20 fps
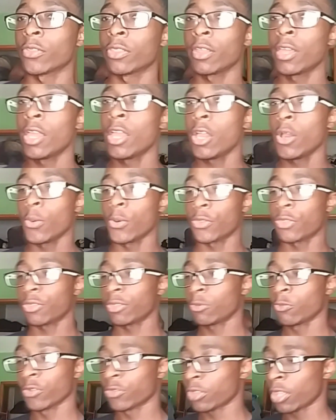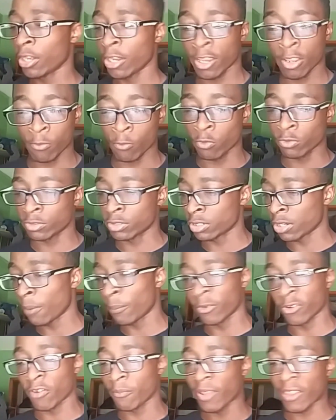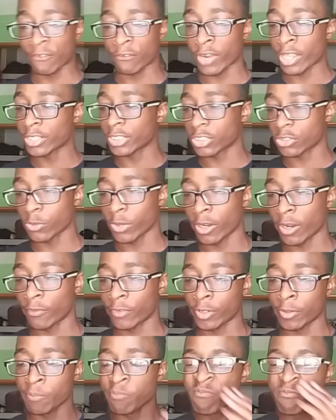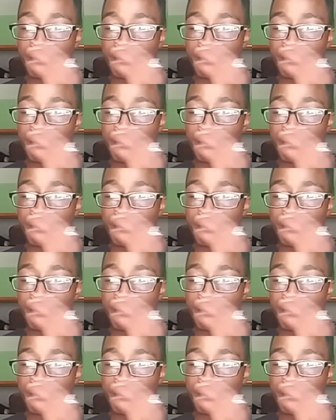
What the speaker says: with any number of my friends or whatever.